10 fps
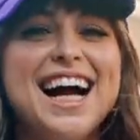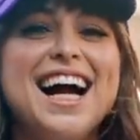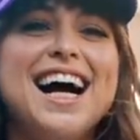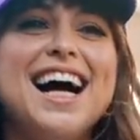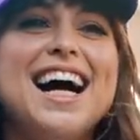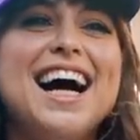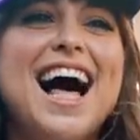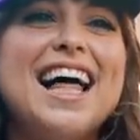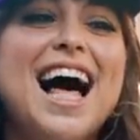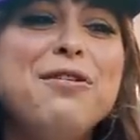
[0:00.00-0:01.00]
Uh,
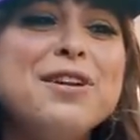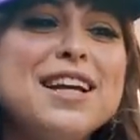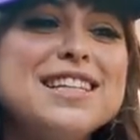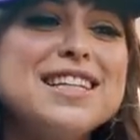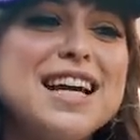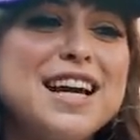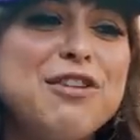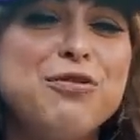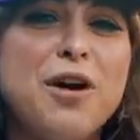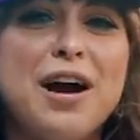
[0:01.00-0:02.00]
I would like to like
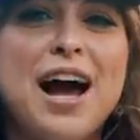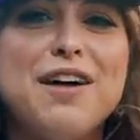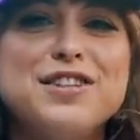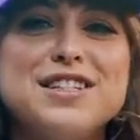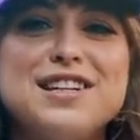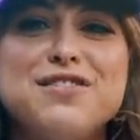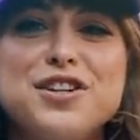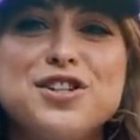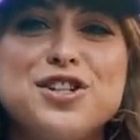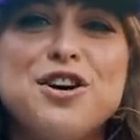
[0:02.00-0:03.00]
have a
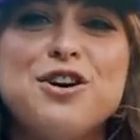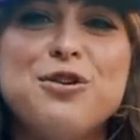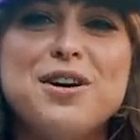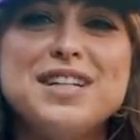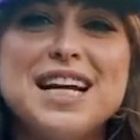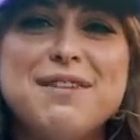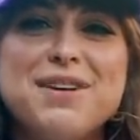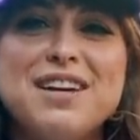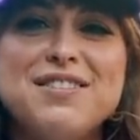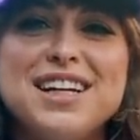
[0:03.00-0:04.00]
TV show one day,
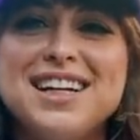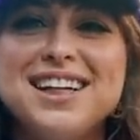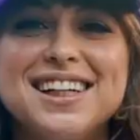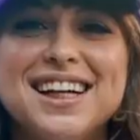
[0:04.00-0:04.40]
maybe.